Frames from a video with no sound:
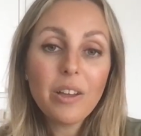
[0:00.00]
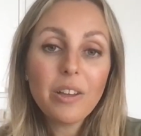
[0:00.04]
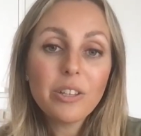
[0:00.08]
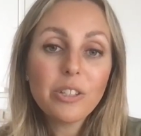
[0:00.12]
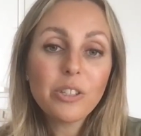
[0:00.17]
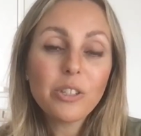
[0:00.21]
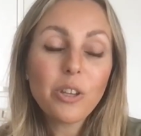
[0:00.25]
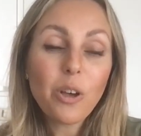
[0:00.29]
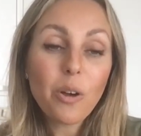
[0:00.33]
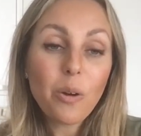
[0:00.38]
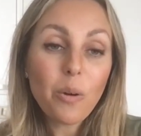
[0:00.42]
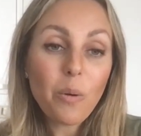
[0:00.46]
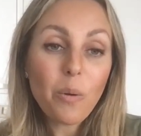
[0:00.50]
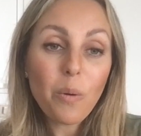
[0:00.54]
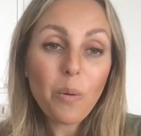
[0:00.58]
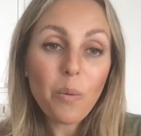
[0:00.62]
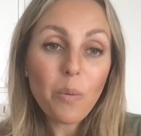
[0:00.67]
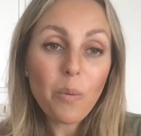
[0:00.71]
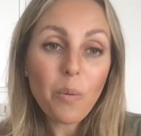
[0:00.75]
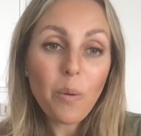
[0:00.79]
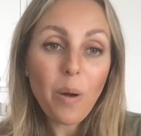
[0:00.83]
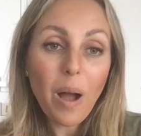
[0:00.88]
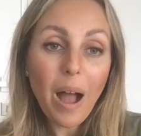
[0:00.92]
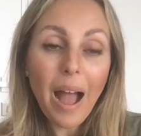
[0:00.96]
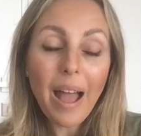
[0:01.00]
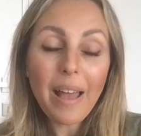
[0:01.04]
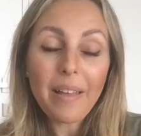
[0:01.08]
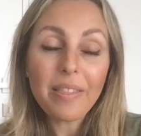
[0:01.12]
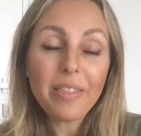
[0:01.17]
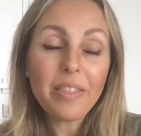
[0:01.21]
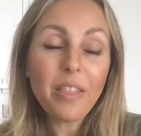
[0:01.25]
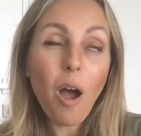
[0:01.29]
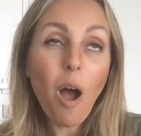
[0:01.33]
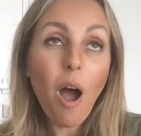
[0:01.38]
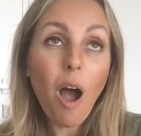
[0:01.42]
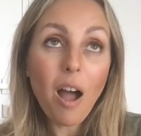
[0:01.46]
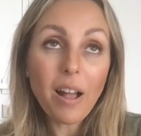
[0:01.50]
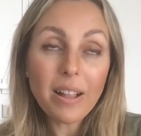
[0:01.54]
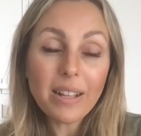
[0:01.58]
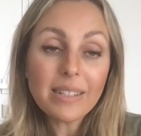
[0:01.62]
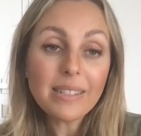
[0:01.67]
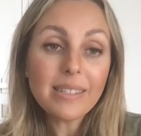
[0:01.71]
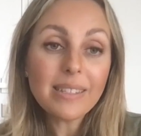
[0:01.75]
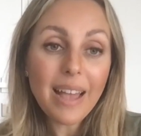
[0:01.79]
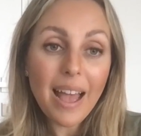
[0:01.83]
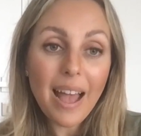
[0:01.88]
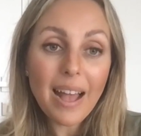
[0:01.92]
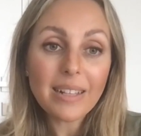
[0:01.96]
So the
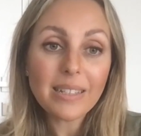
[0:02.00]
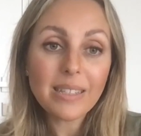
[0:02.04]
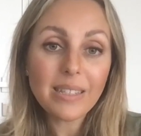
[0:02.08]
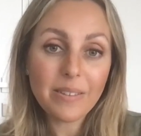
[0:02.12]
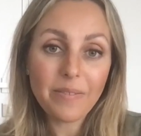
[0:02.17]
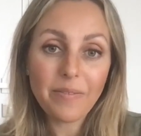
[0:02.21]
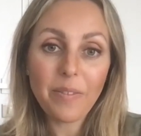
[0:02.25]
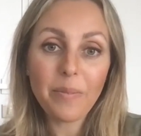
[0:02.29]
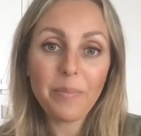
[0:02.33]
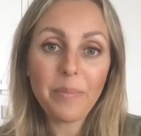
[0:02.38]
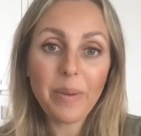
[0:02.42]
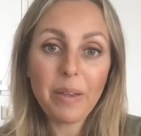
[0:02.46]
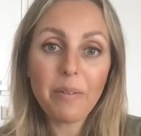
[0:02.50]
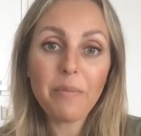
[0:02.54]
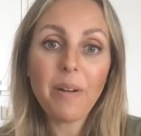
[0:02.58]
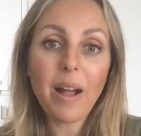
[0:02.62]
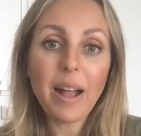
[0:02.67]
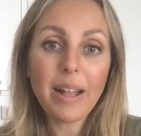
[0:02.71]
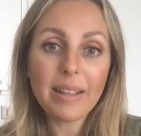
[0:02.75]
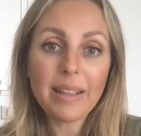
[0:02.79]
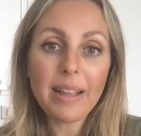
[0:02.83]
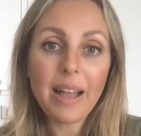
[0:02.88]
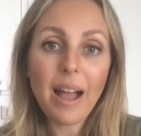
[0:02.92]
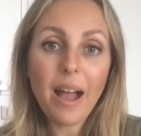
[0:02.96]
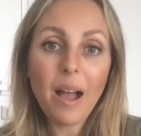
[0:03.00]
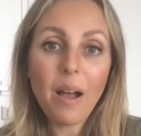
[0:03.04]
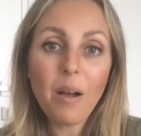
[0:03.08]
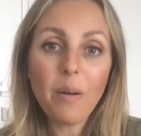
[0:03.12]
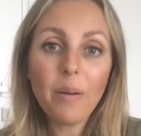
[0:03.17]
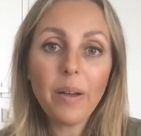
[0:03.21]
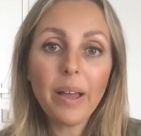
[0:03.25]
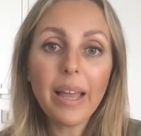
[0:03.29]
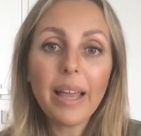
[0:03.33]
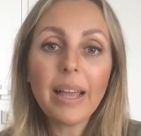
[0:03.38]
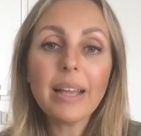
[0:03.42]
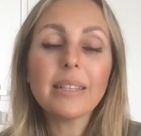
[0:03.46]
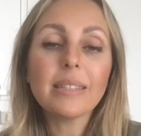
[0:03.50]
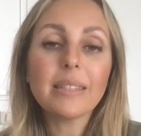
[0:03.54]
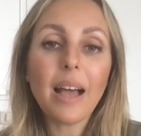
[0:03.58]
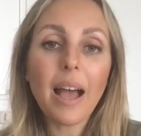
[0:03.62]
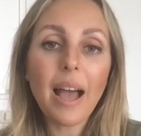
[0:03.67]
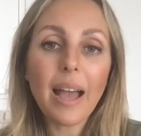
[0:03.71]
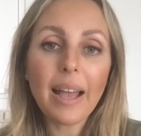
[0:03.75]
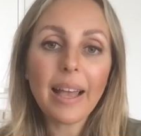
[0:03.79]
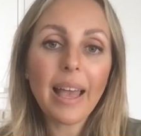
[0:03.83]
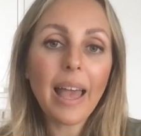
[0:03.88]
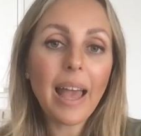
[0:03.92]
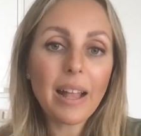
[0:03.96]
honest answer for me right now is
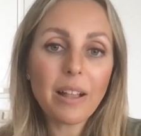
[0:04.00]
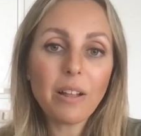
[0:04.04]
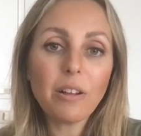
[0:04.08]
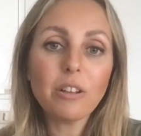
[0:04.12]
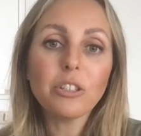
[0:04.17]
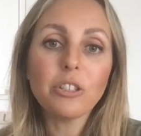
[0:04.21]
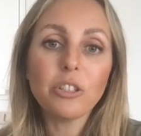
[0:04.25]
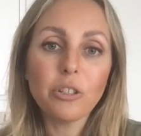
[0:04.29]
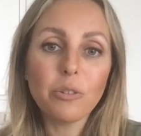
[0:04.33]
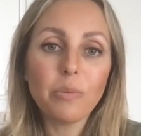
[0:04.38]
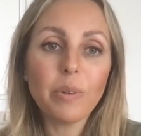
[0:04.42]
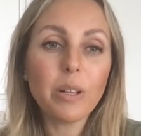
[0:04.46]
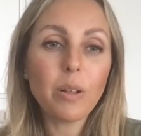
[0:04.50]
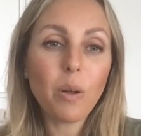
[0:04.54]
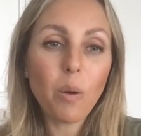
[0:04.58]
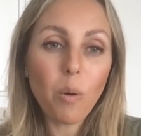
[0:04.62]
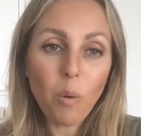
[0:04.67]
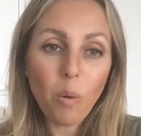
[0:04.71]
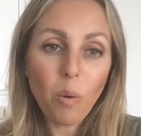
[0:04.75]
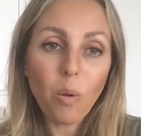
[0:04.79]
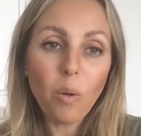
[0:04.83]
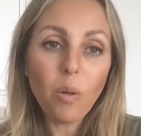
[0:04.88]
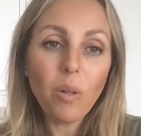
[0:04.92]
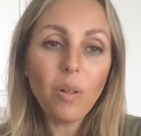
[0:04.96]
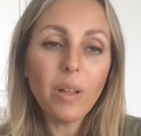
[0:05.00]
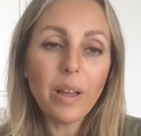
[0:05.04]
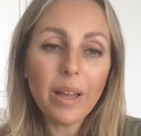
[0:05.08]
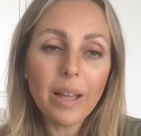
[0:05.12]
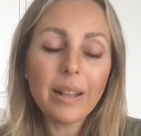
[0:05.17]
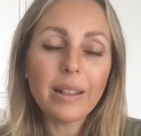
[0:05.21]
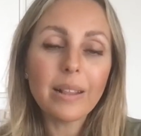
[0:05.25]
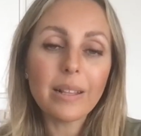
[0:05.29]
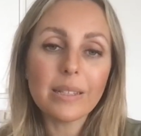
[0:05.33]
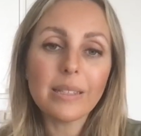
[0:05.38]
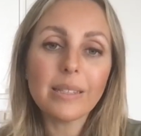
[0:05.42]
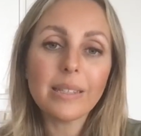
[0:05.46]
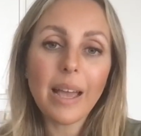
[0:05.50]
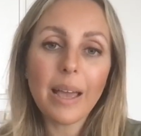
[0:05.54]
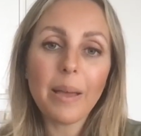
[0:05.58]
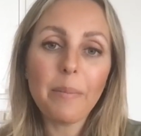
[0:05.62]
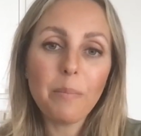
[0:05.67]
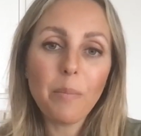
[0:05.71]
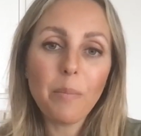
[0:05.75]
I cannot do it all in the same